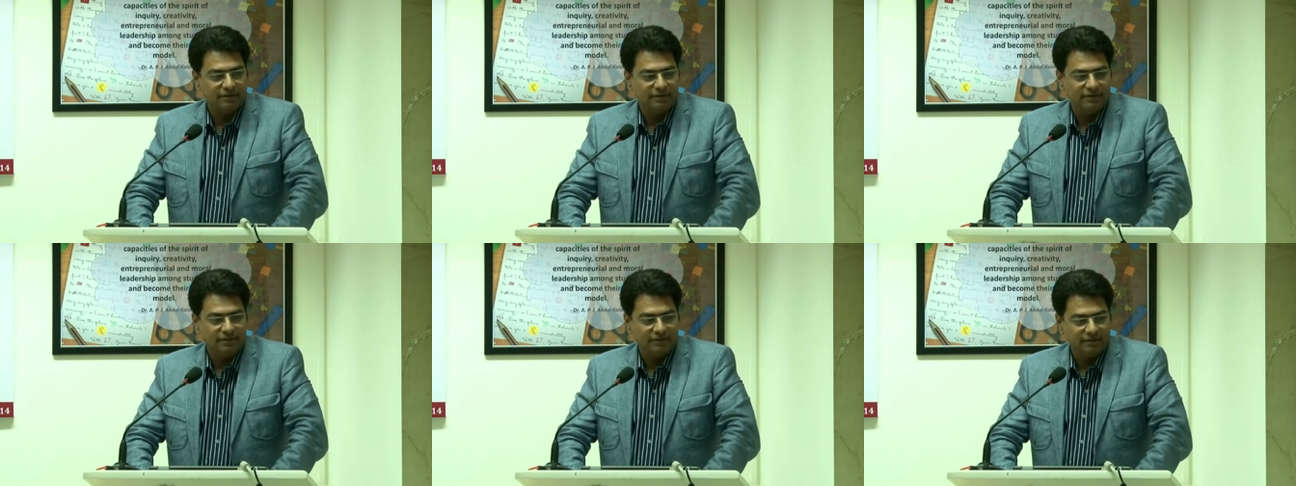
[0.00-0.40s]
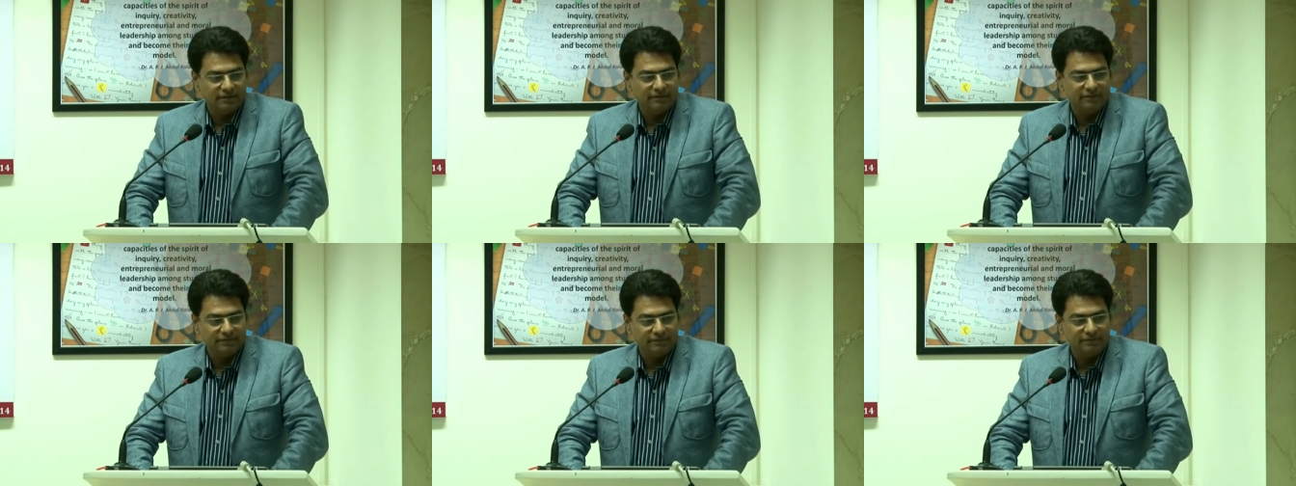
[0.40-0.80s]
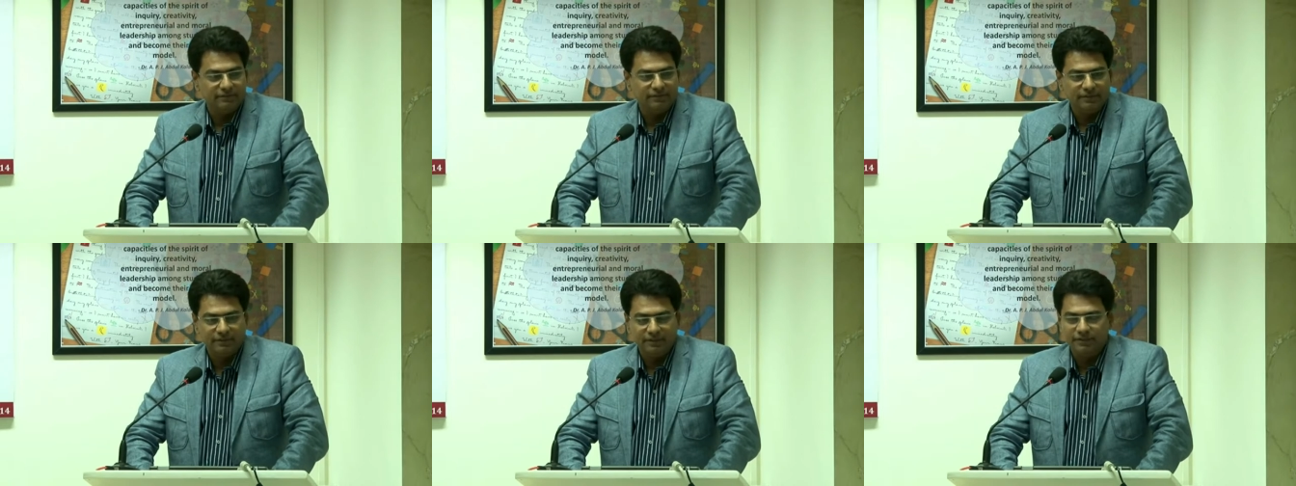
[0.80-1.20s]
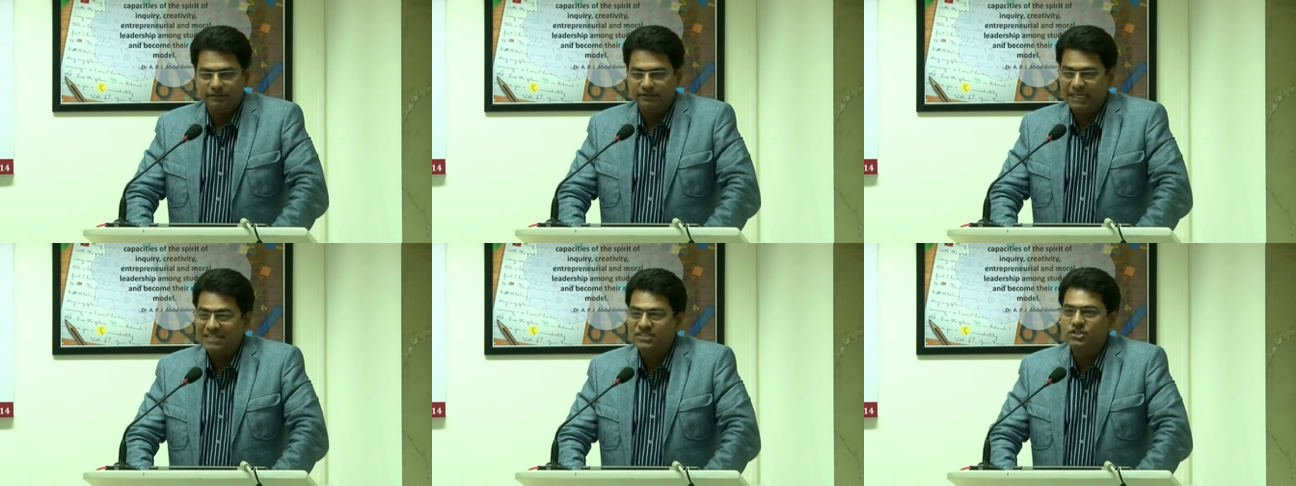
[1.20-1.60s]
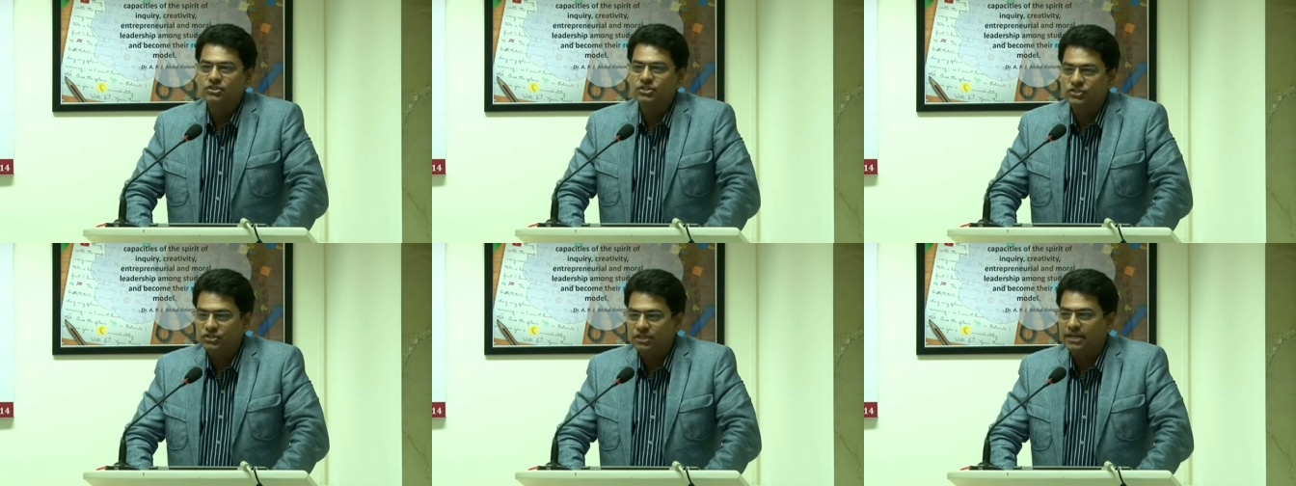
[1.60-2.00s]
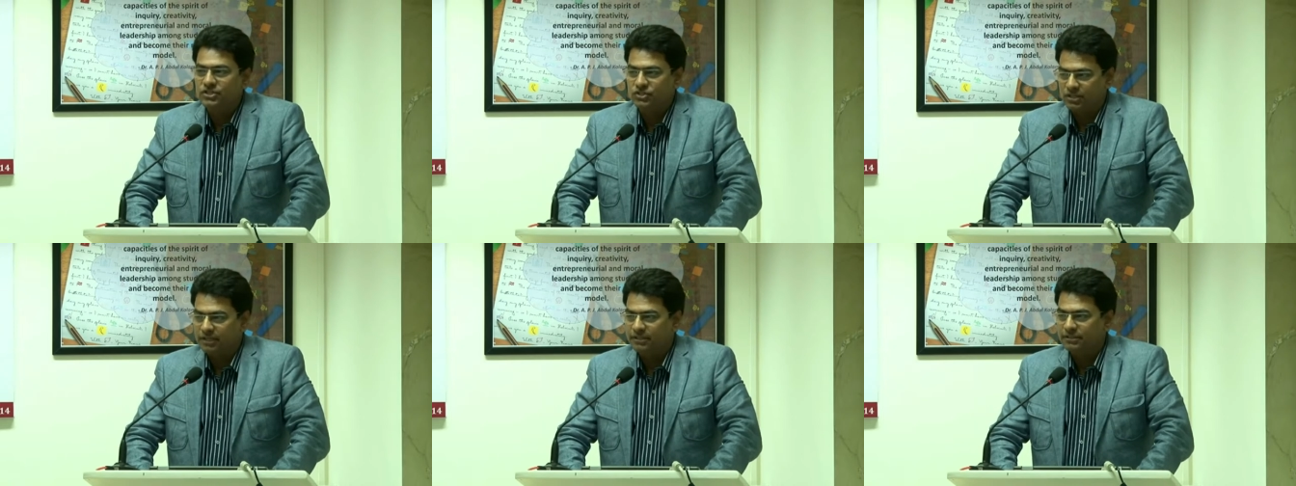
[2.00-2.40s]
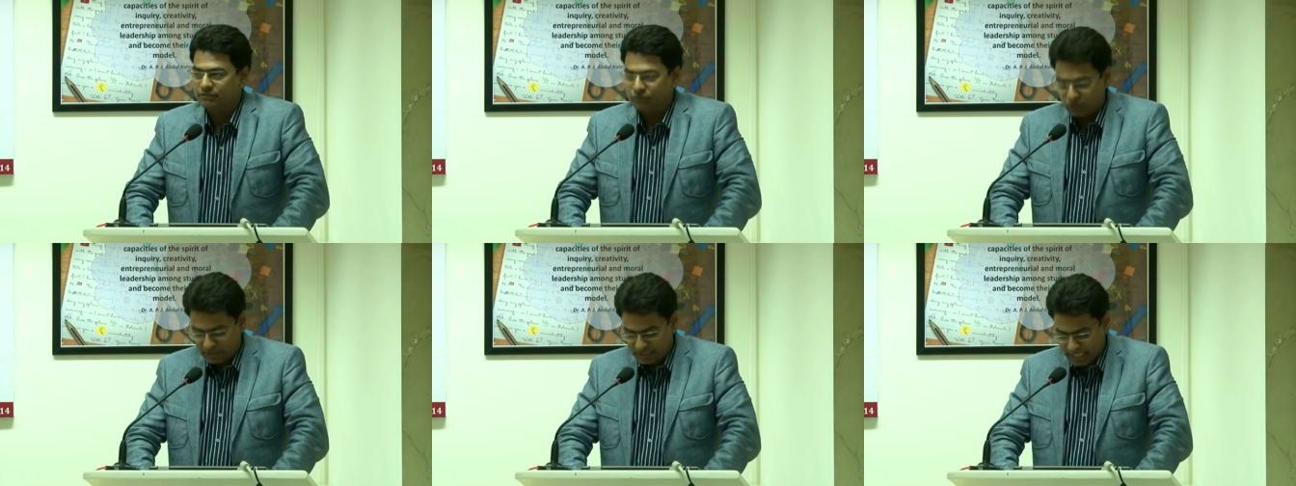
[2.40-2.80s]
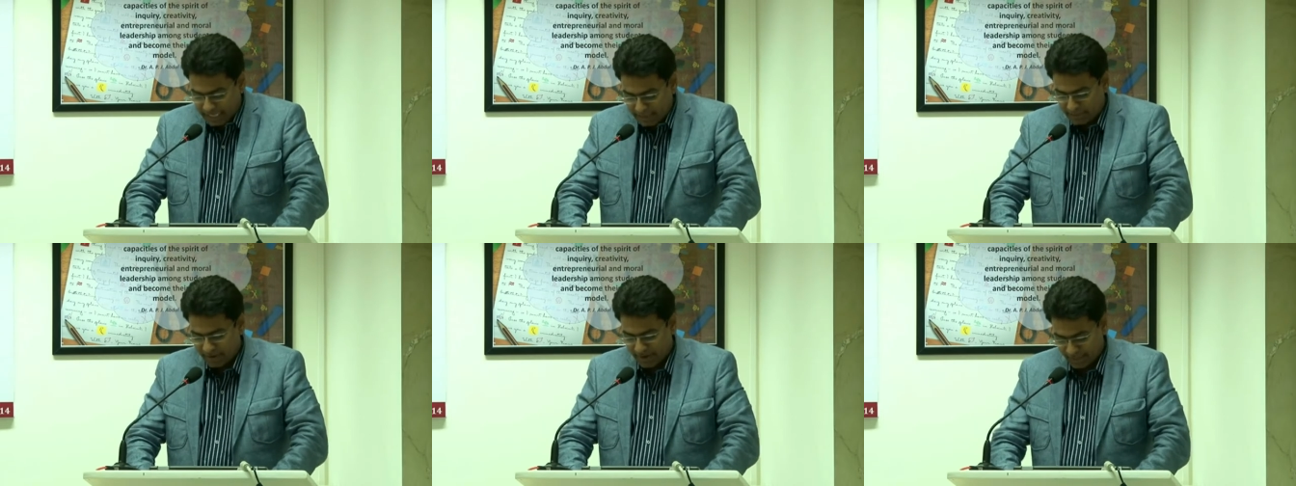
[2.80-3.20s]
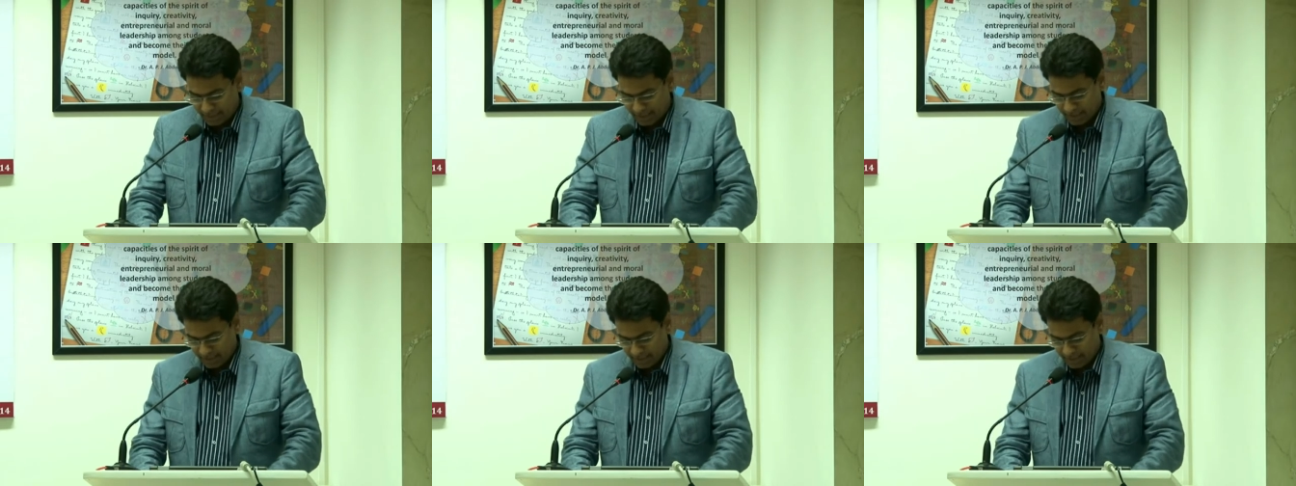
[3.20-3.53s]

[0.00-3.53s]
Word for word: Uh, uh the insurgency had started, which was led by